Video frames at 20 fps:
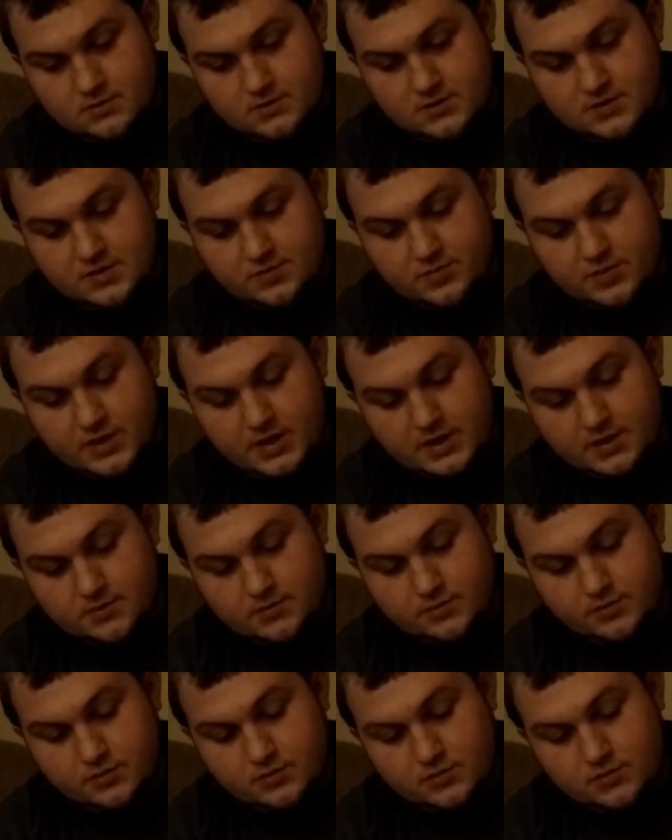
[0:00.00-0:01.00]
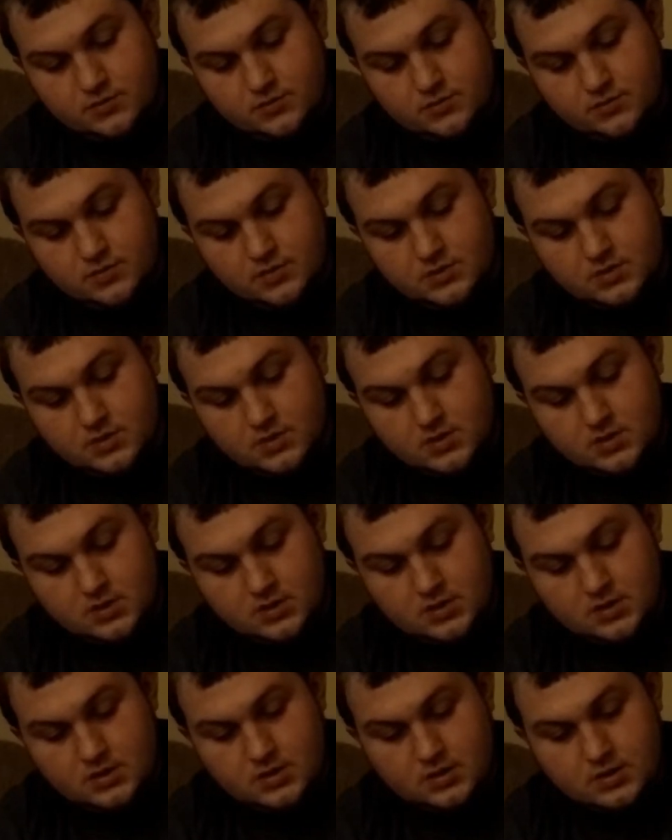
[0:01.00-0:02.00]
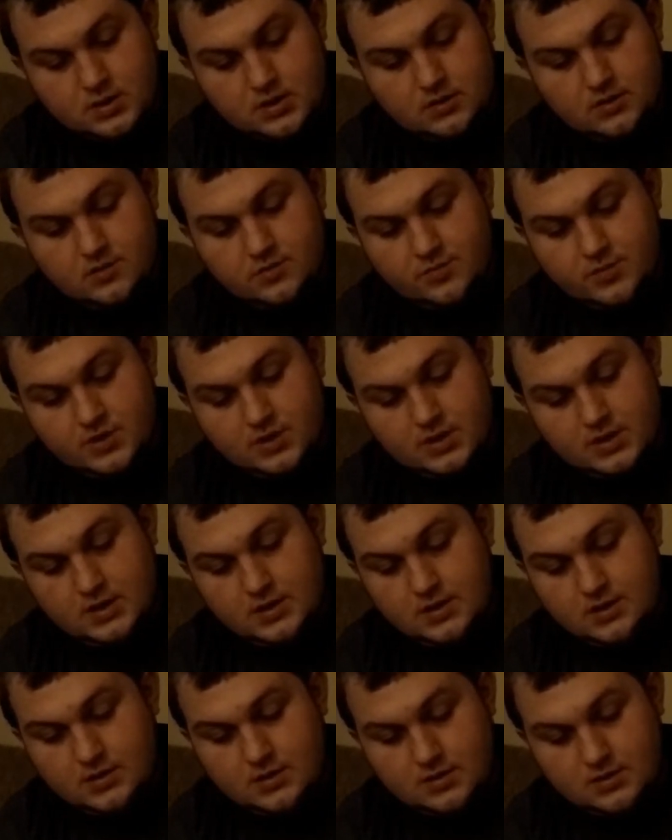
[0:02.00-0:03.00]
see, black and blue, killer B,